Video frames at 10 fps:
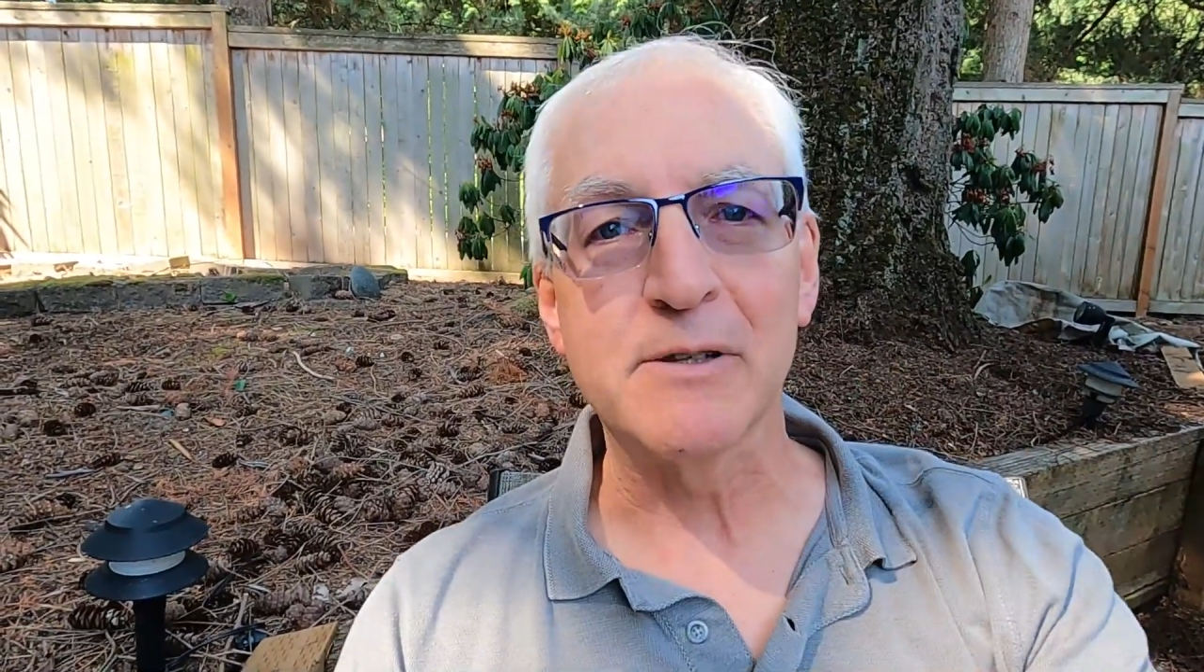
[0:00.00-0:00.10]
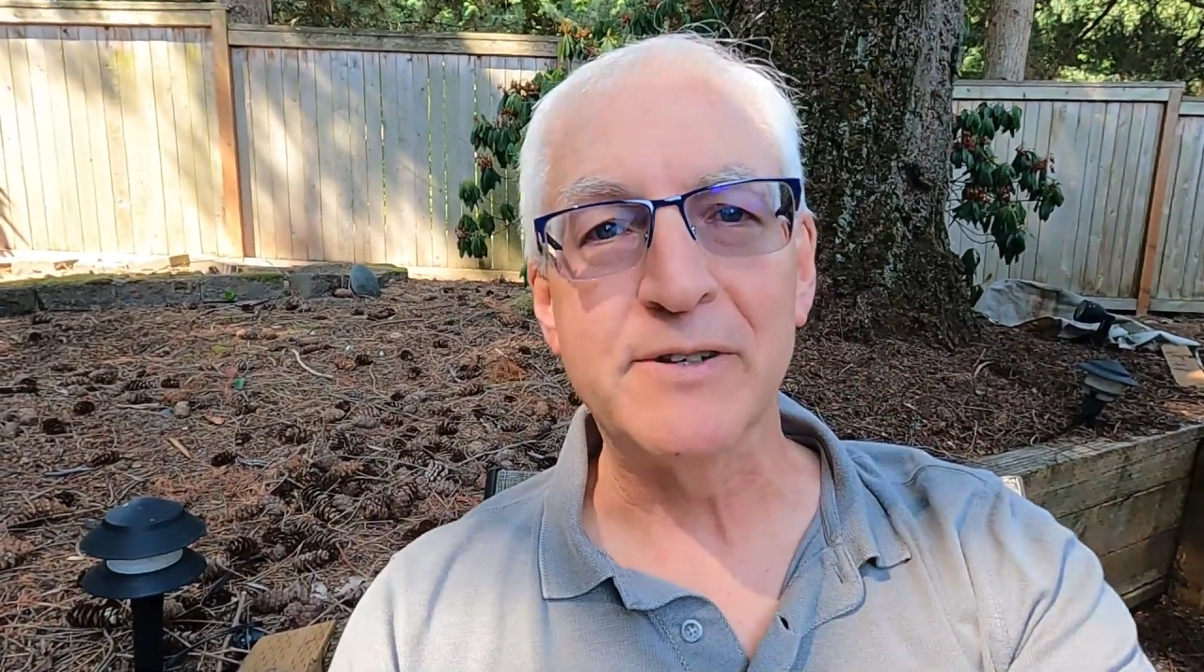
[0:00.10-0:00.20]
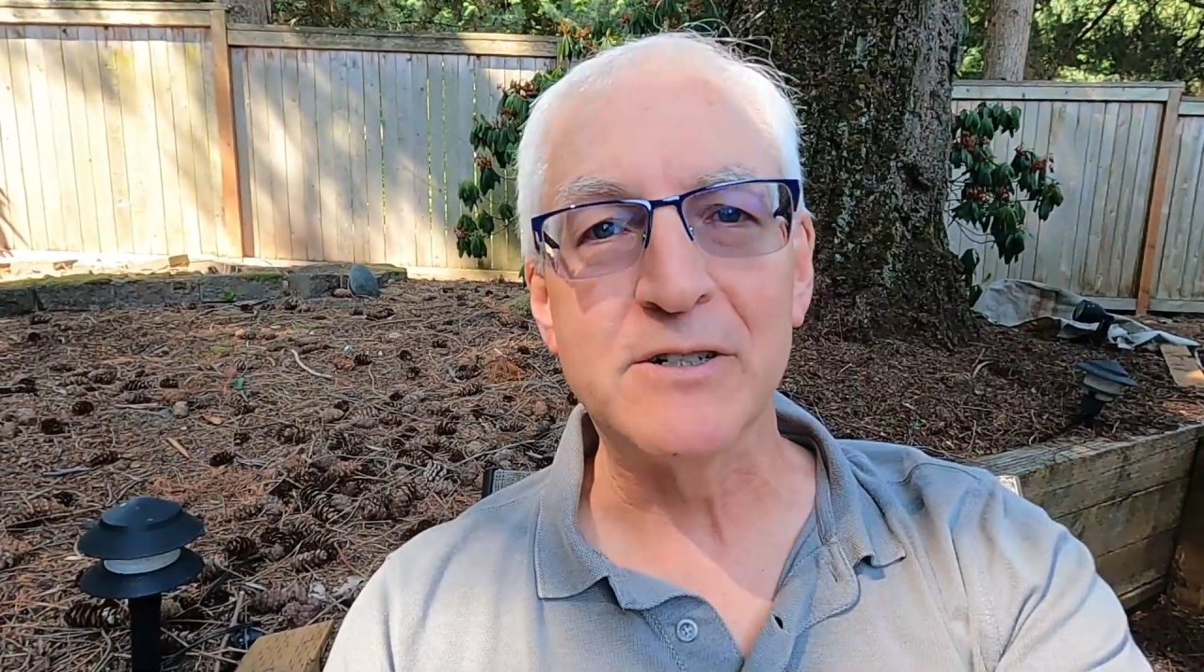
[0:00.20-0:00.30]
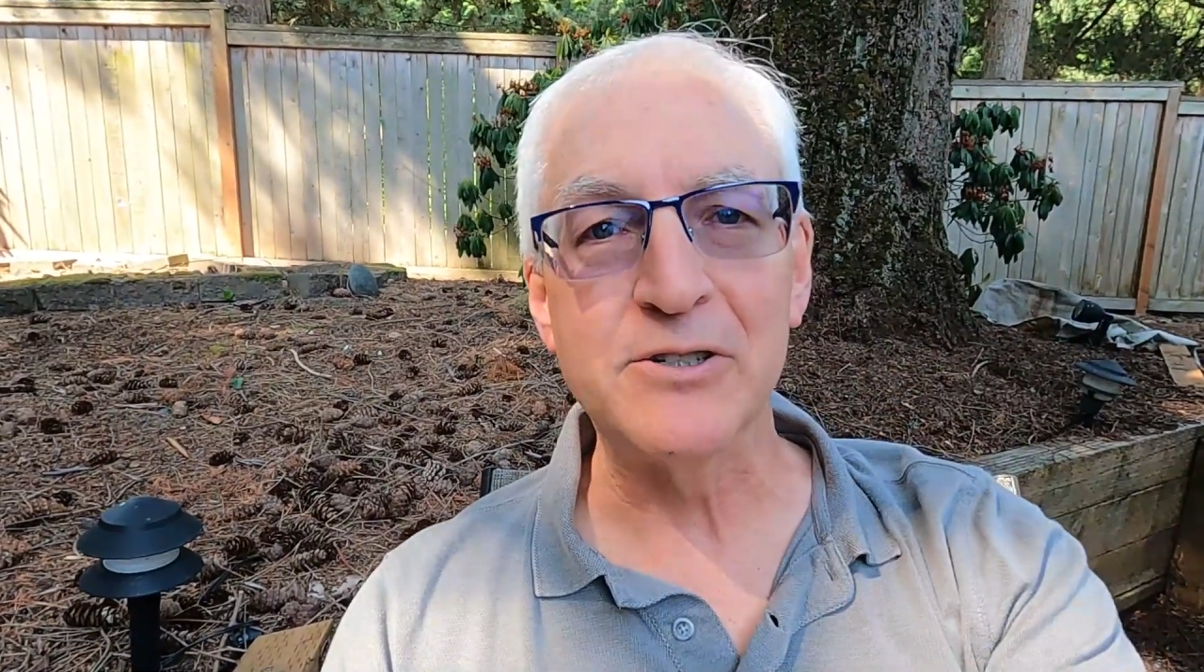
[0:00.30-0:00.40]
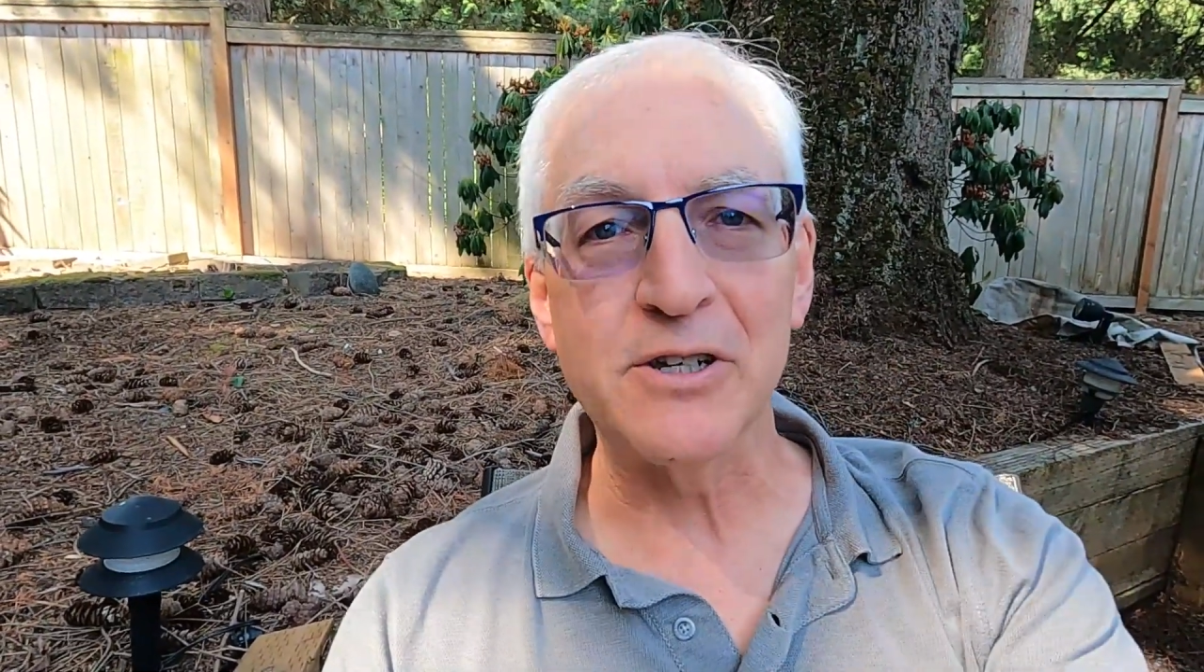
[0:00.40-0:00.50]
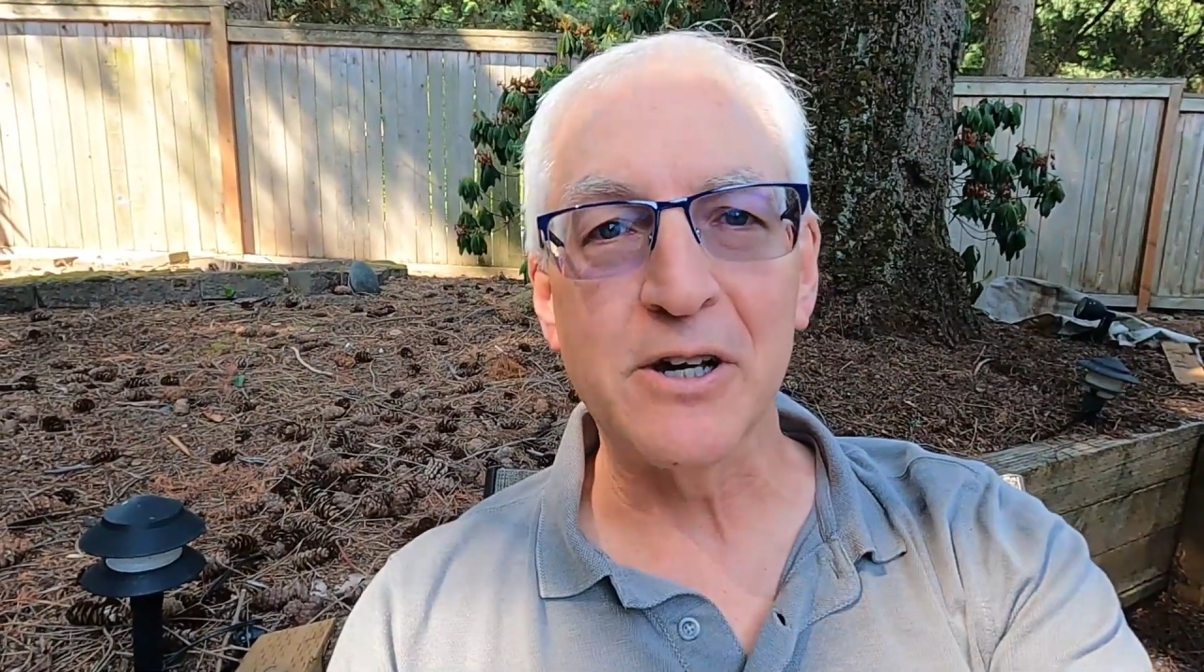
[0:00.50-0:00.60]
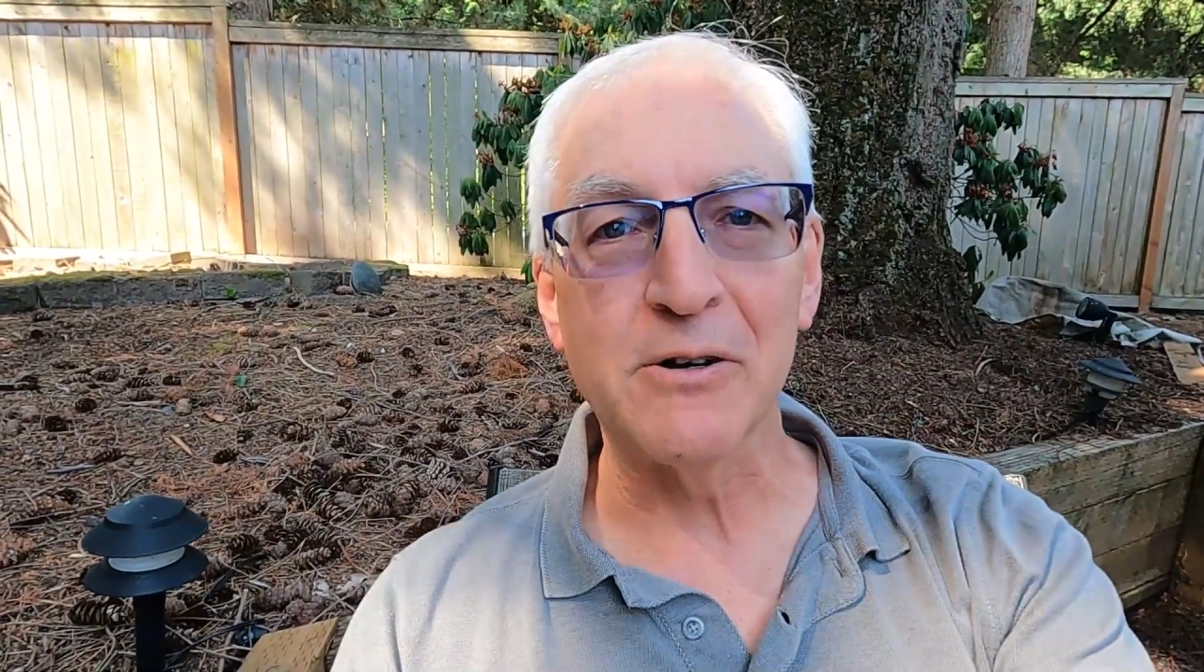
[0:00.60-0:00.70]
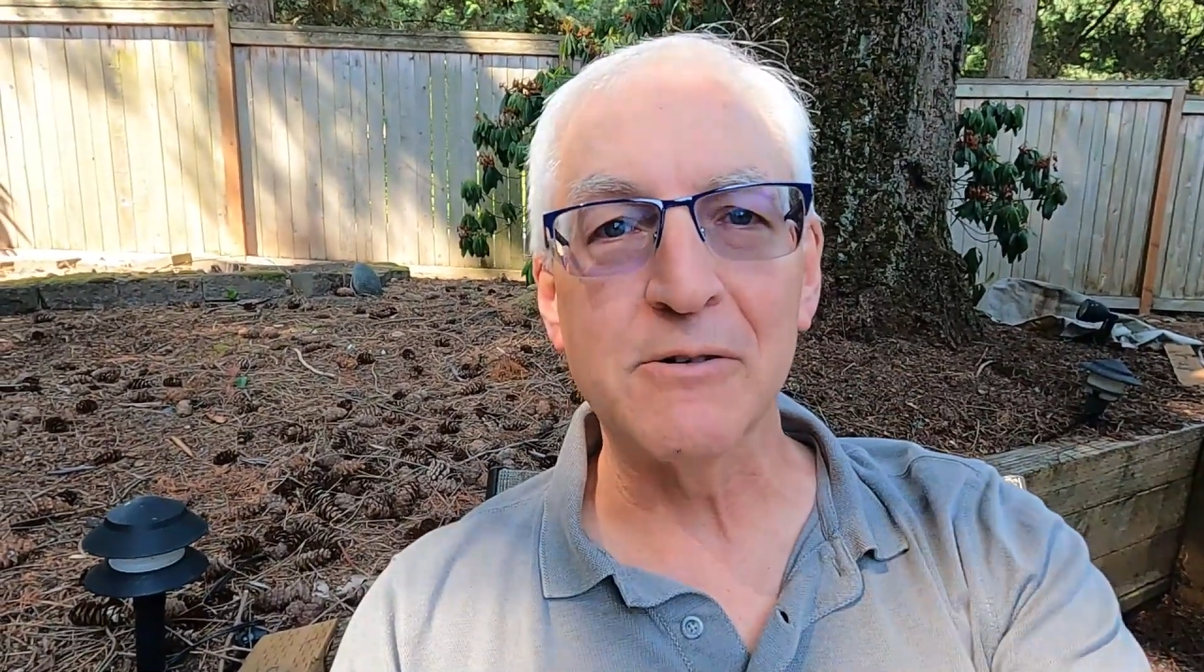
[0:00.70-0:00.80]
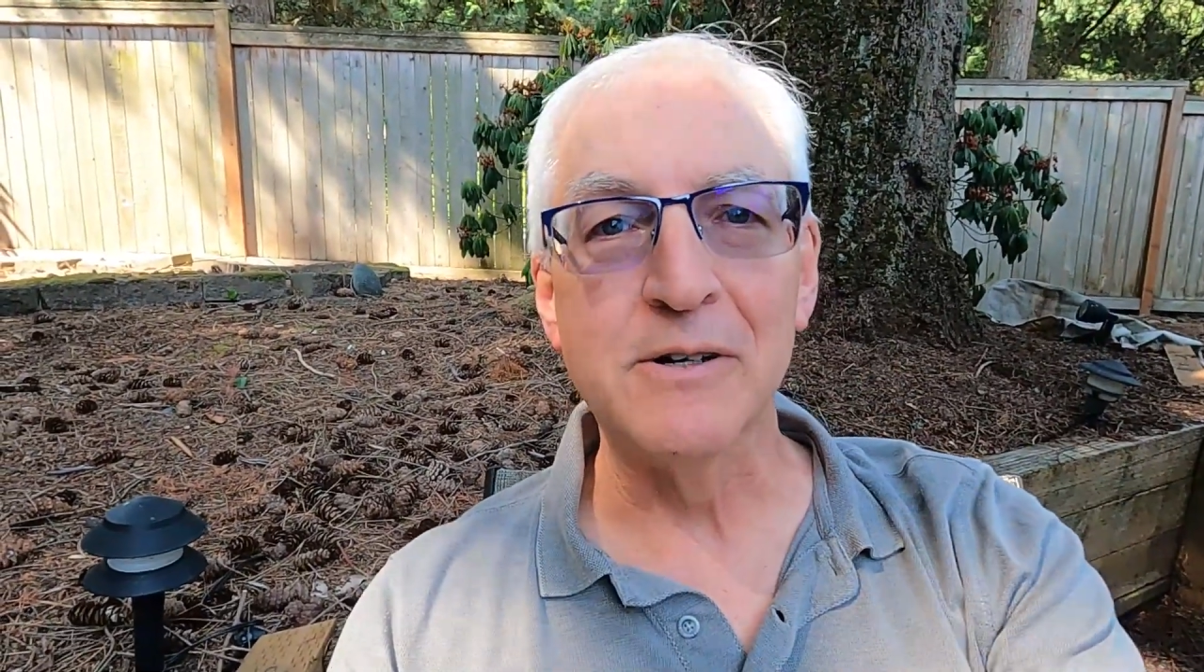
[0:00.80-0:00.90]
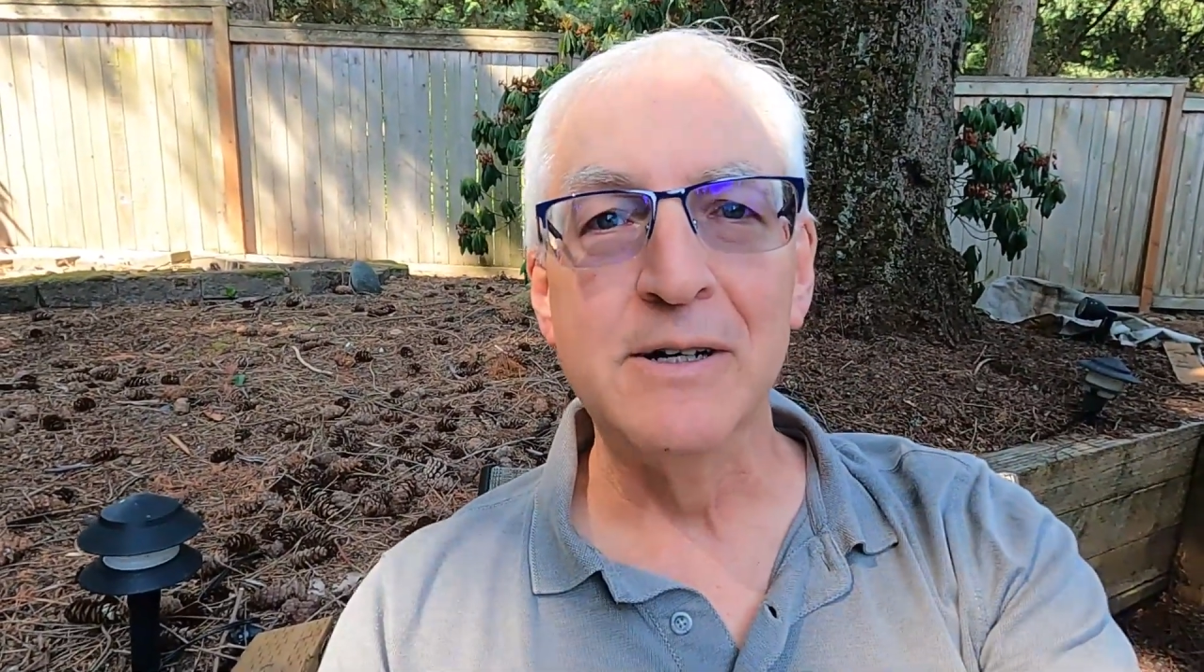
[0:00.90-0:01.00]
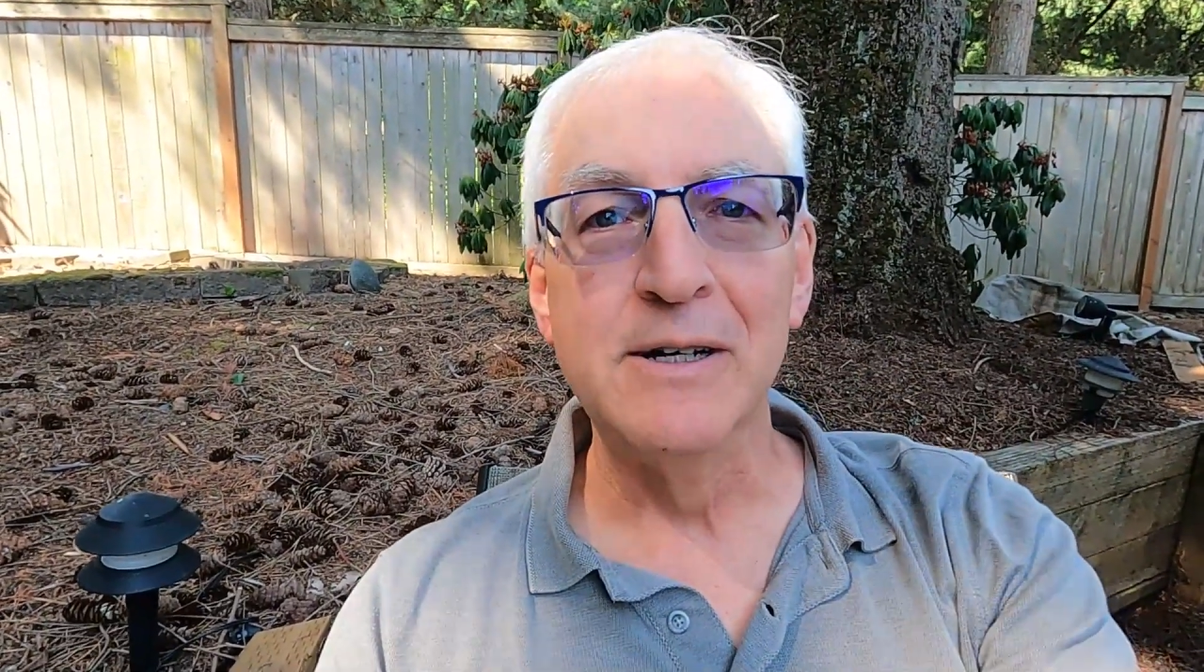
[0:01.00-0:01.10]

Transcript: of years ago.